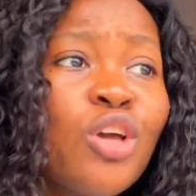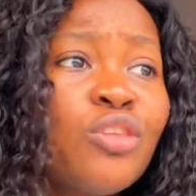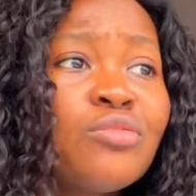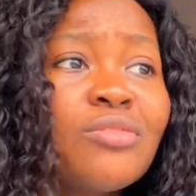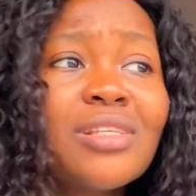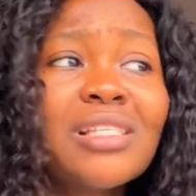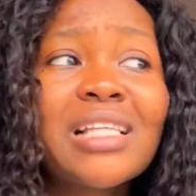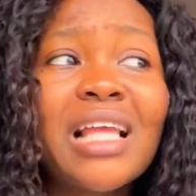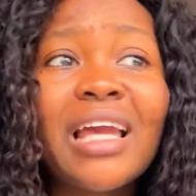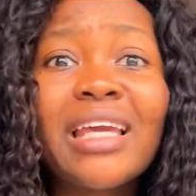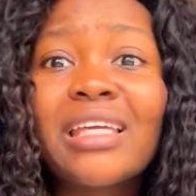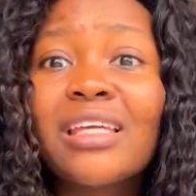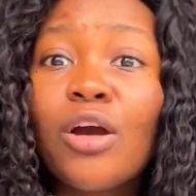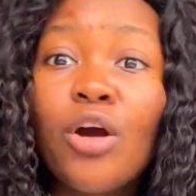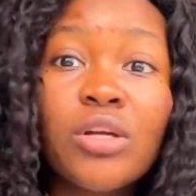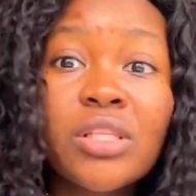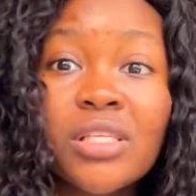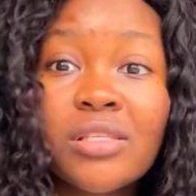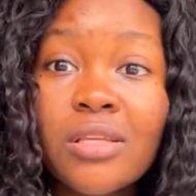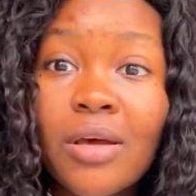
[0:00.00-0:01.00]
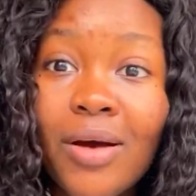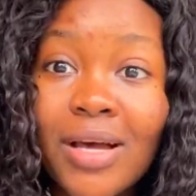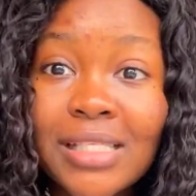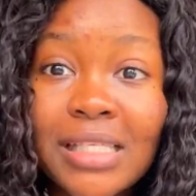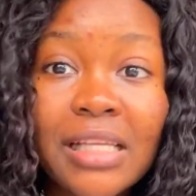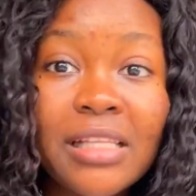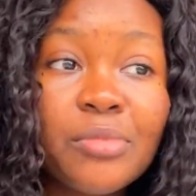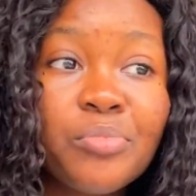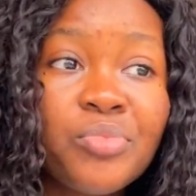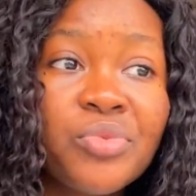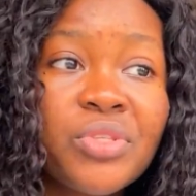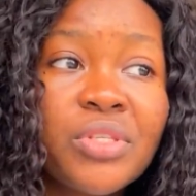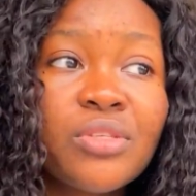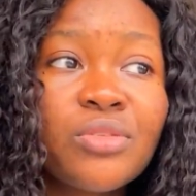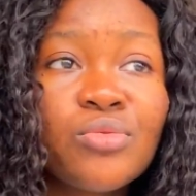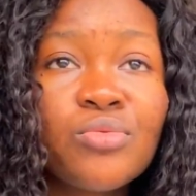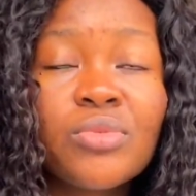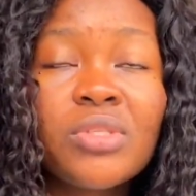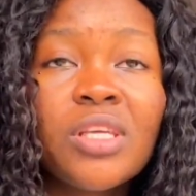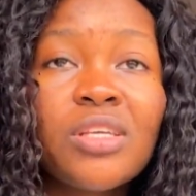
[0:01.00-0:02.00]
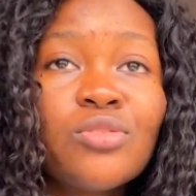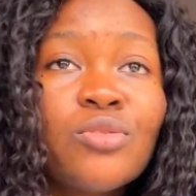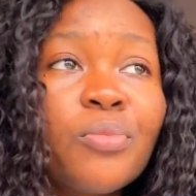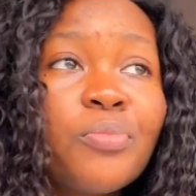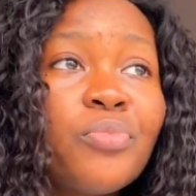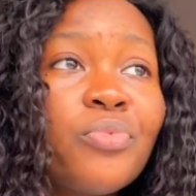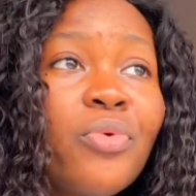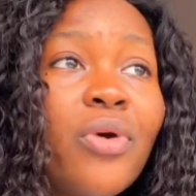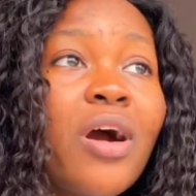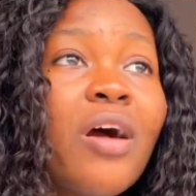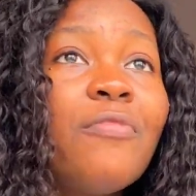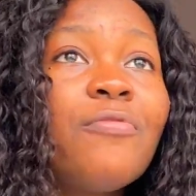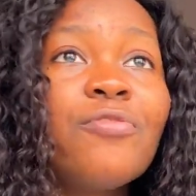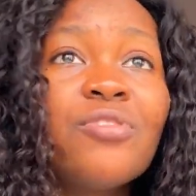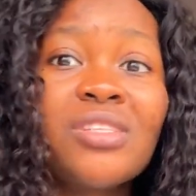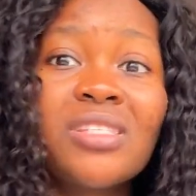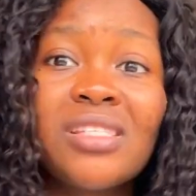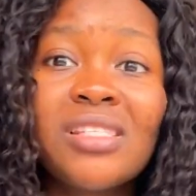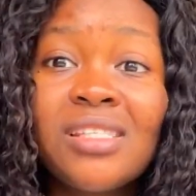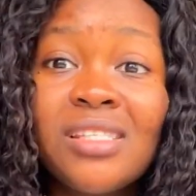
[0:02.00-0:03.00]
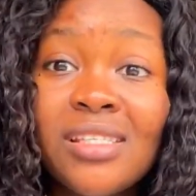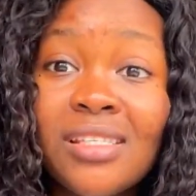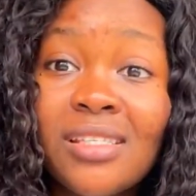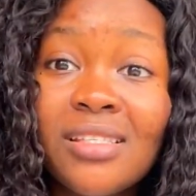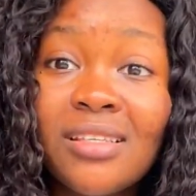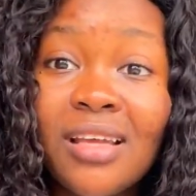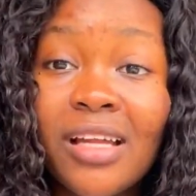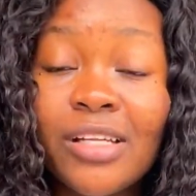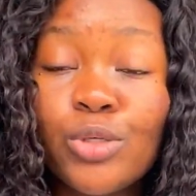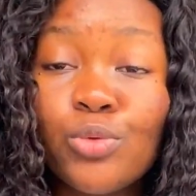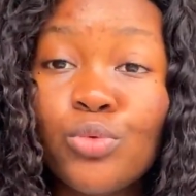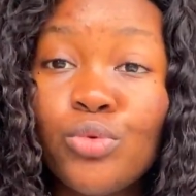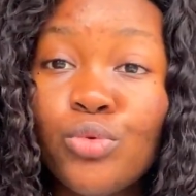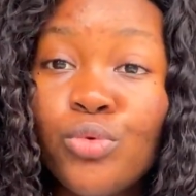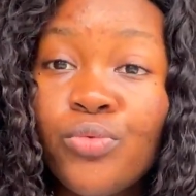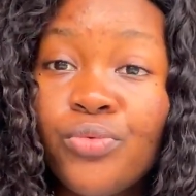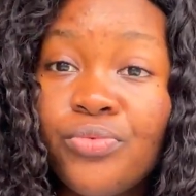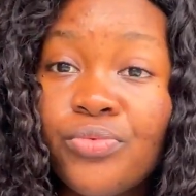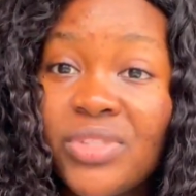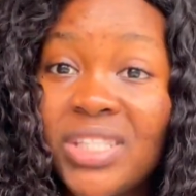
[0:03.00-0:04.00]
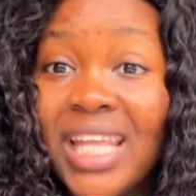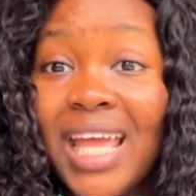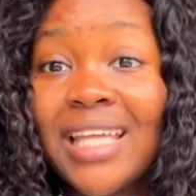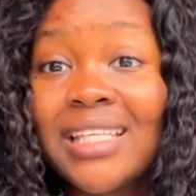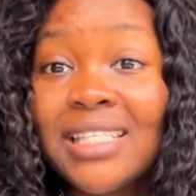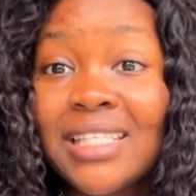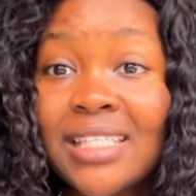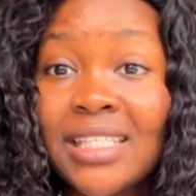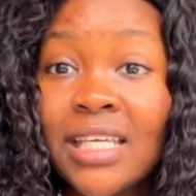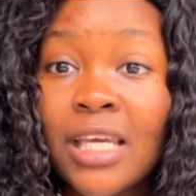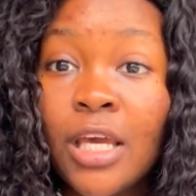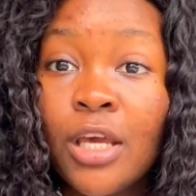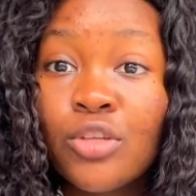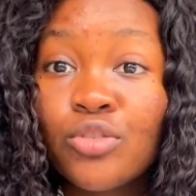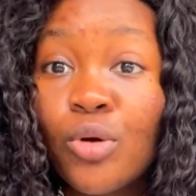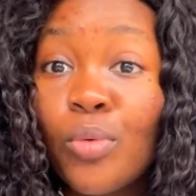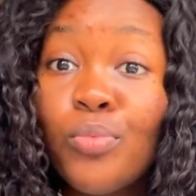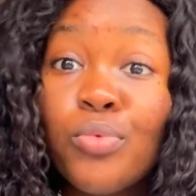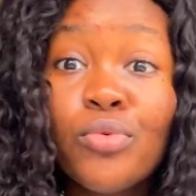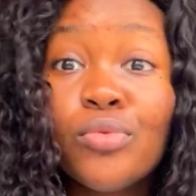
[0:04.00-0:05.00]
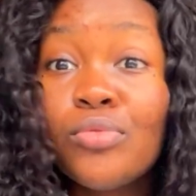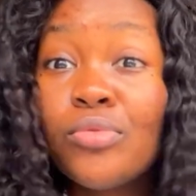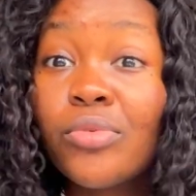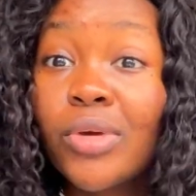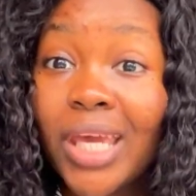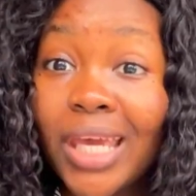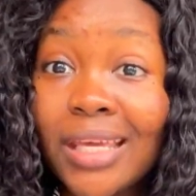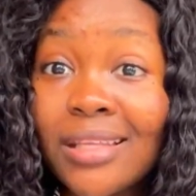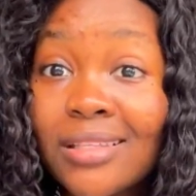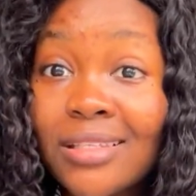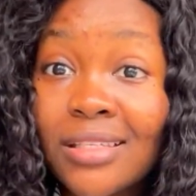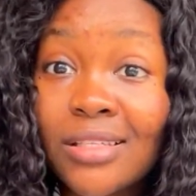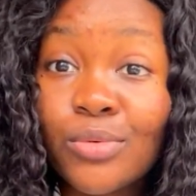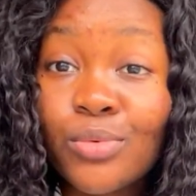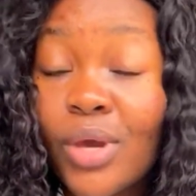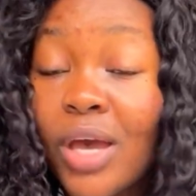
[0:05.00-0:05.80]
Just like these are our celebrities, you say some people are 46 and they will look 30, some people will look 18.